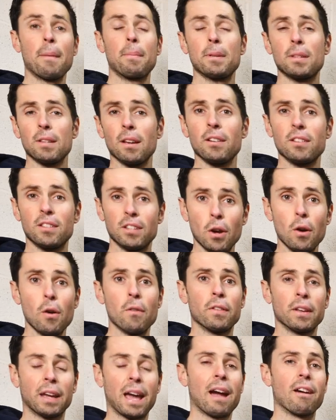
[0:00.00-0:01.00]
episode two
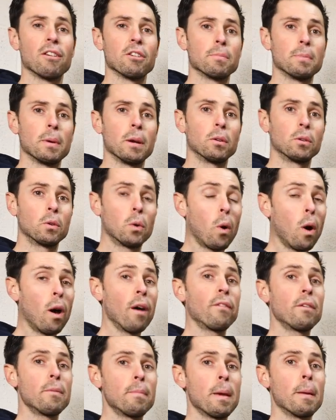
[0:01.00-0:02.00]
of the garage build,
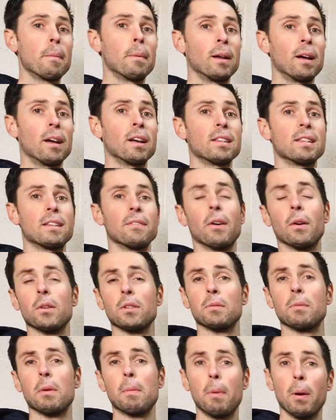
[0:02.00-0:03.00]
quite a few people asked if I
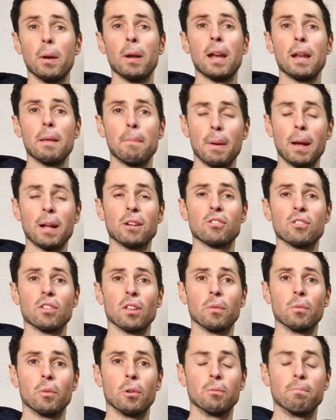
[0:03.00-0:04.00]
was going to be putting any pictures
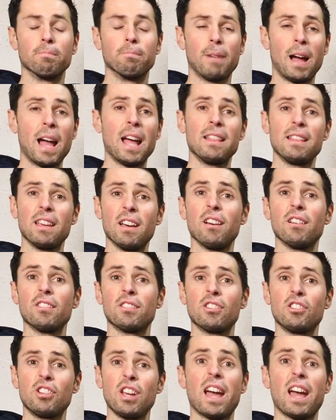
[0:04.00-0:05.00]
on the wall. And the answer is